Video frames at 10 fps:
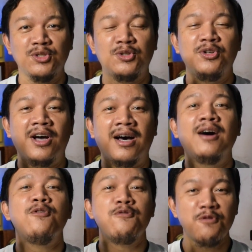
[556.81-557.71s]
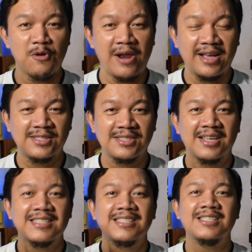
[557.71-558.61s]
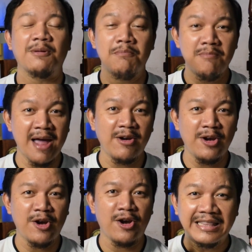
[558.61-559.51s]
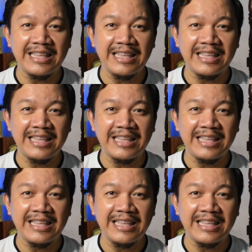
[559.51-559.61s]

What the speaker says: to the Rolex Submariner.